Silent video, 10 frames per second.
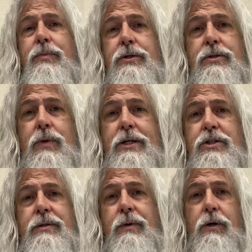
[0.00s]

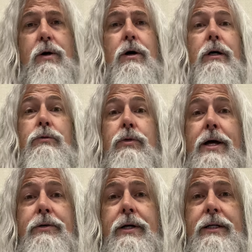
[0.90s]
persuasion or our
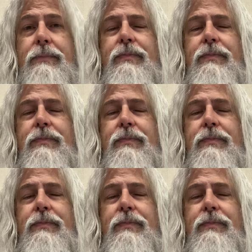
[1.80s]
rhetoric